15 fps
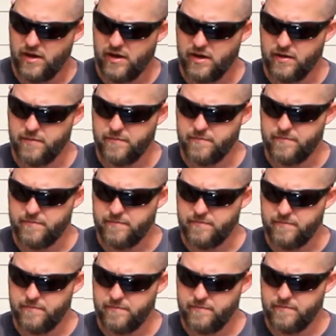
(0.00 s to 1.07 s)
Um,
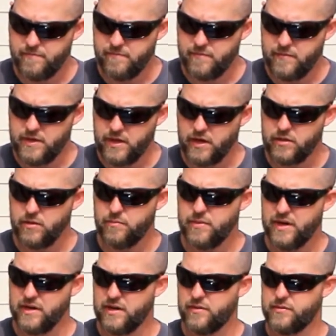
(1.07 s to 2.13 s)
the other
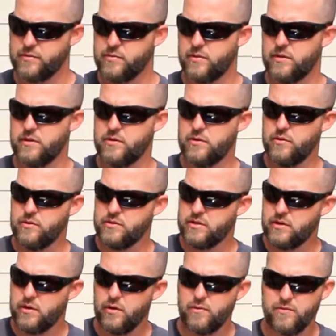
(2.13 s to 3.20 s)
big difference between the two is the
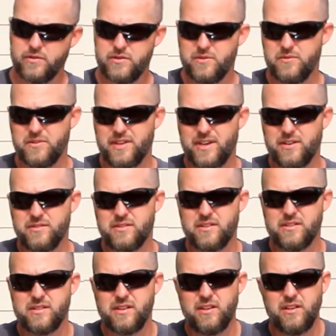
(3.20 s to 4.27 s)
Nova 2000
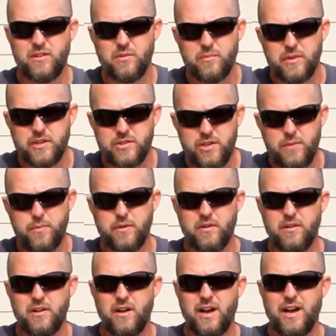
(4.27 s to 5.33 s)
is a little bit cheaper.
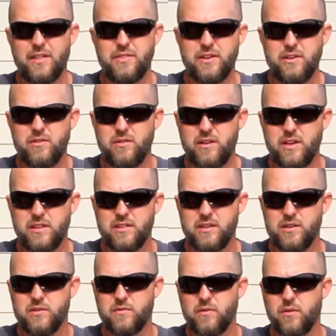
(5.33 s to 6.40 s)
I think you can get
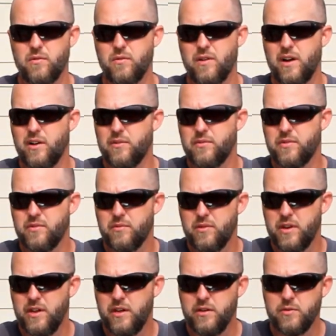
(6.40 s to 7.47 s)
these for around
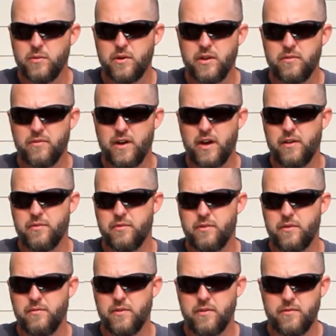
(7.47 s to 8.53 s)
325,
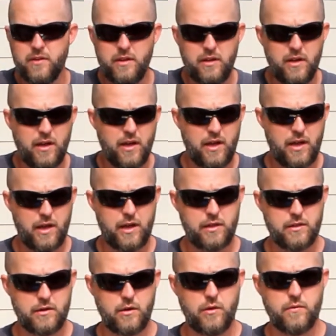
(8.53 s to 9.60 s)
350,
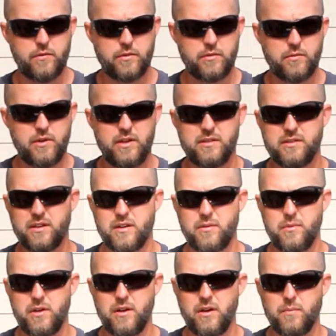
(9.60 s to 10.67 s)
and the Nova 3 is
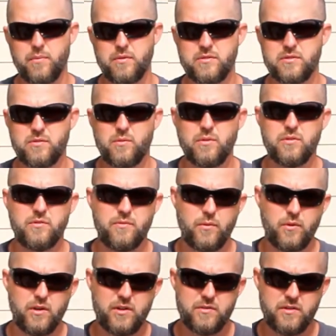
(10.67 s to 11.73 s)
gonna be upwards towards
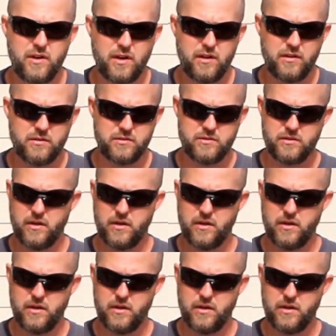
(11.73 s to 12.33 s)
$400.